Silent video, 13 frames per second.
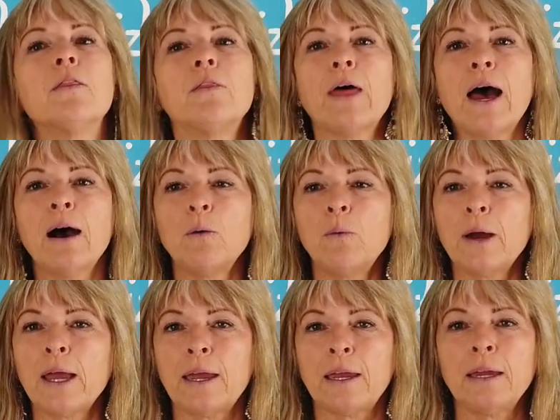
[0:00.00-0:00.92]
That
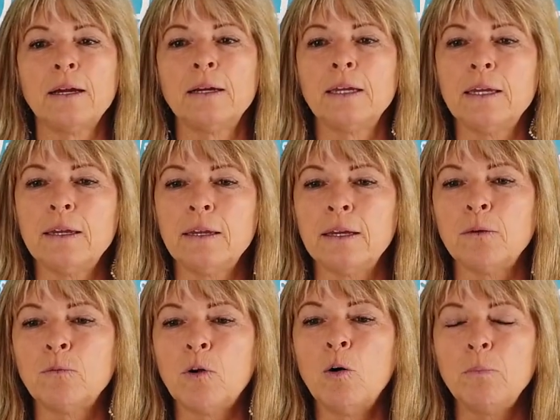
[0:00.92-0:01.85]
way
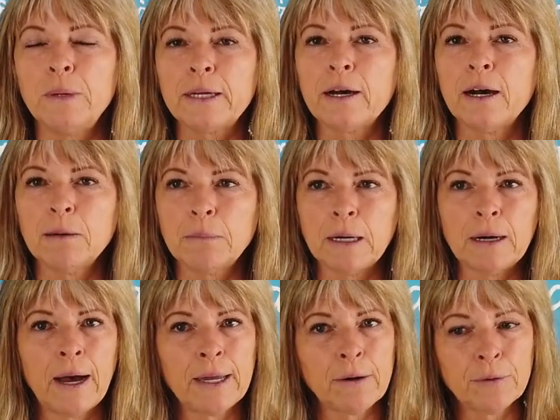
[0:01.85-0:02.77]
it won't become
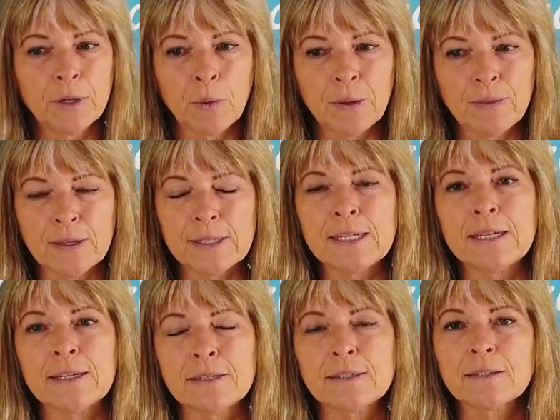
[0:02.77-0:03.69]
a I don't know what this
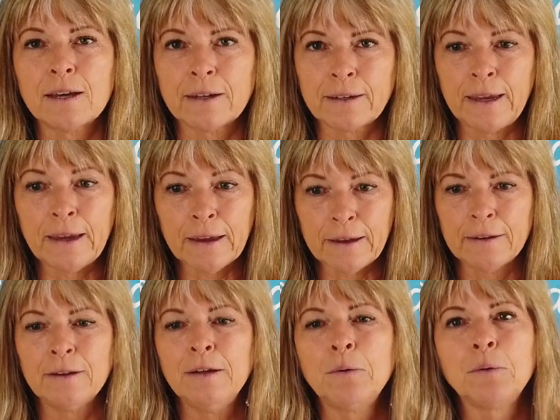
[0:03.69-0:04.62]
is again,